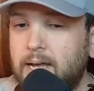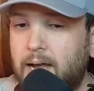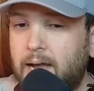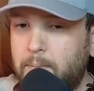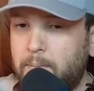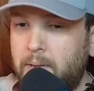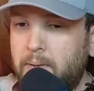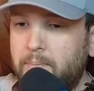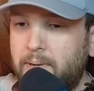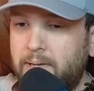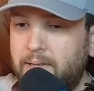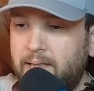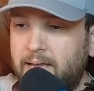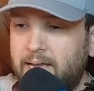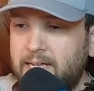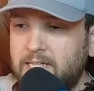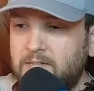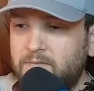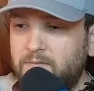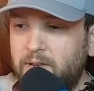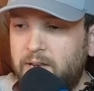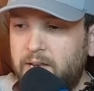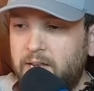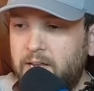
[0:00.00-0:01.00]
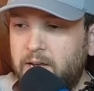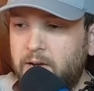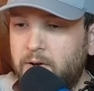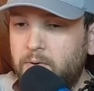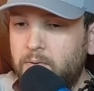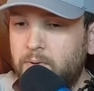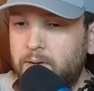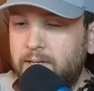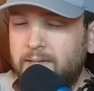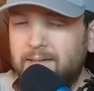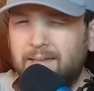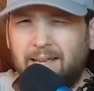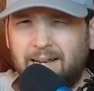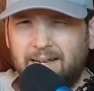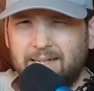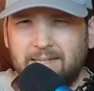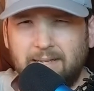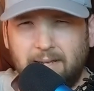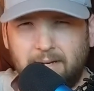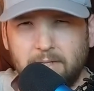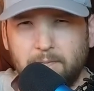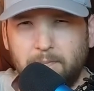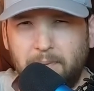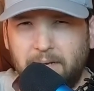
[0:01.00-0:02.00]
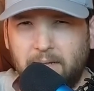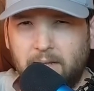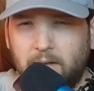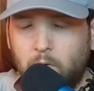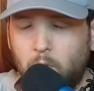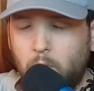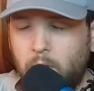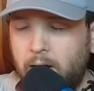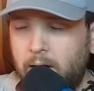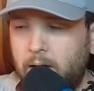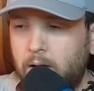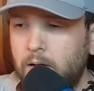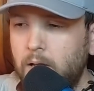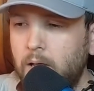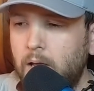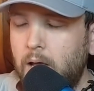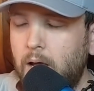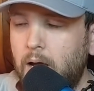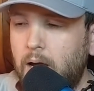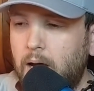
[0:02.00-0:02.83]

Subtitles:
I made my last video, and like I said, it's been a little while,